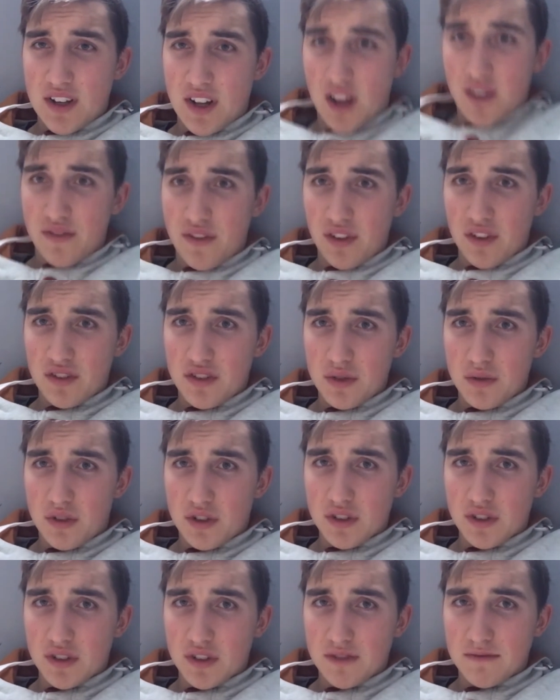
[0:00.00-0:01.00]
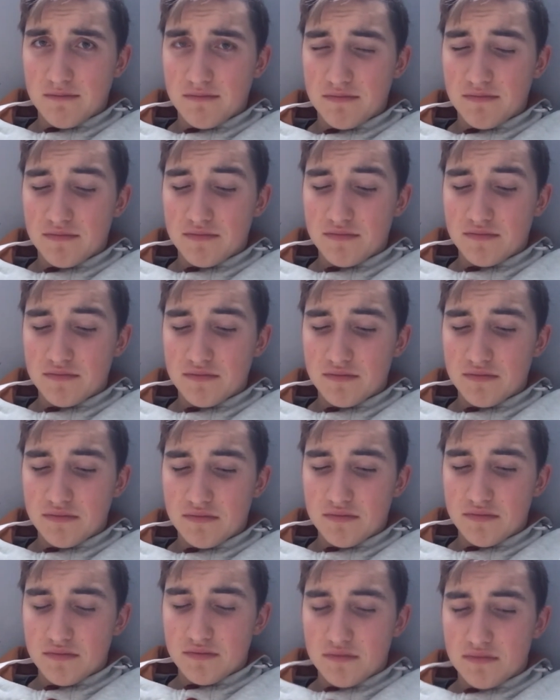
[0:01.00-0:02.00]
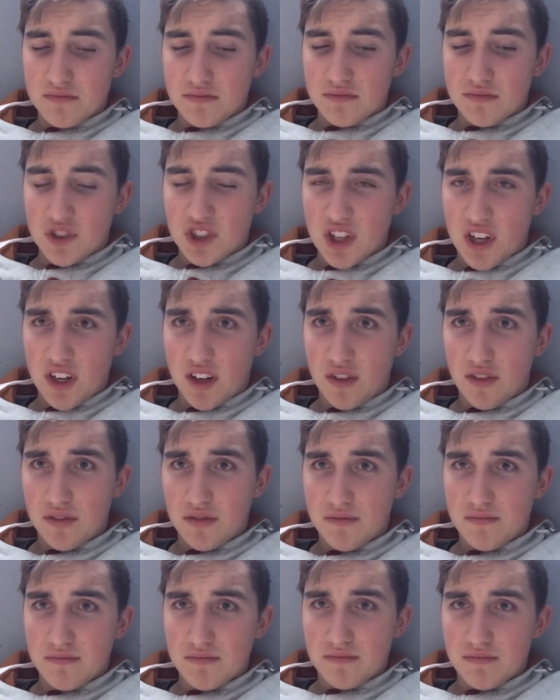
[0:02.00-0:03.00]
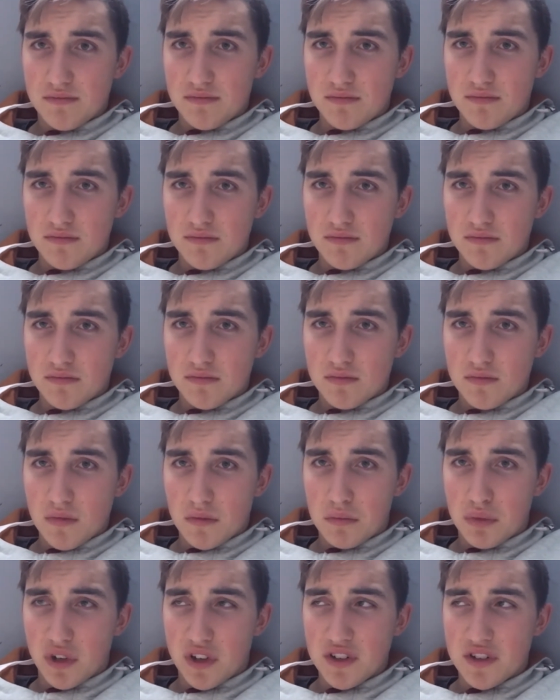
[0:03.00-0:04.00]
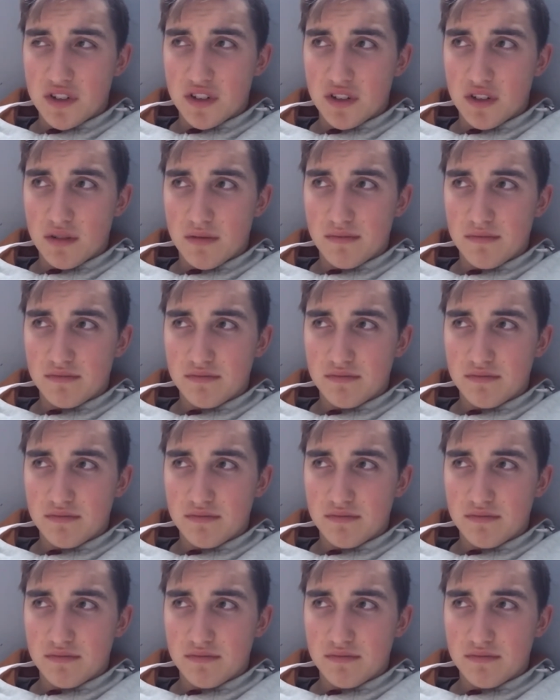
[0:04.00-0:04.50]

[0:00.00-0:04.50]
Not feeling too hungry. Just kind of complacent.